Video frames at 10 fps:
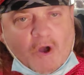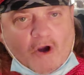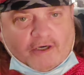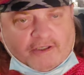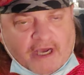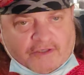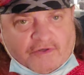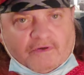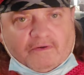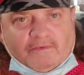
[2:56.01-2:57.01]

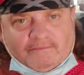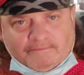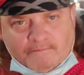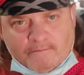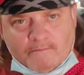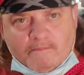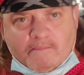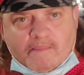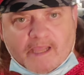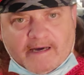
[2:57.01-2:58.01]
architectural
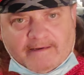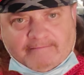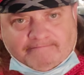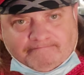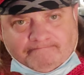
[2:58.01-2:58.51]
um,